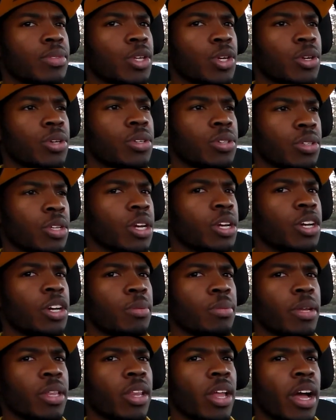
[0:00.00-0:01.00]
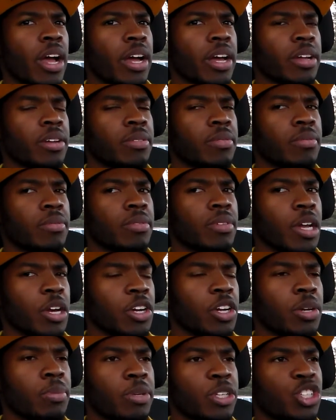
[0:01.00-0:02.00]
They could be lying.
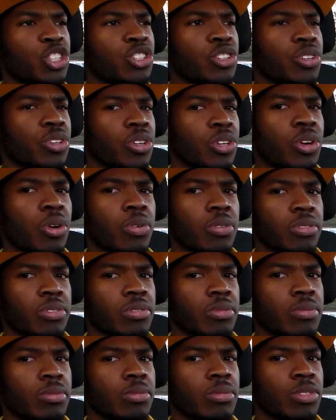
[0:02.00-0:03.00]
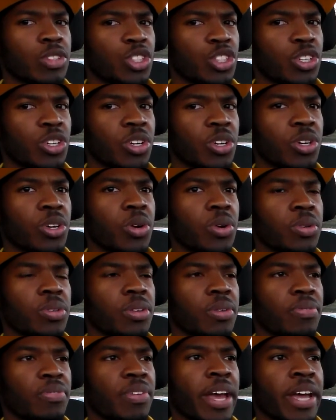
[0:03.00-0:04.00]
They could be sugarcoating
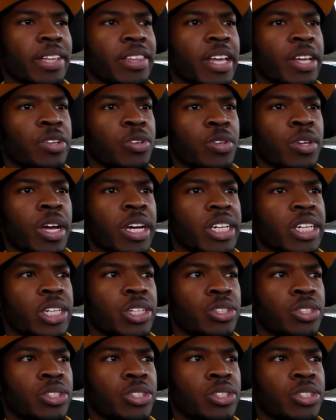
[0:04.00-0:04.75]
the fact that they're not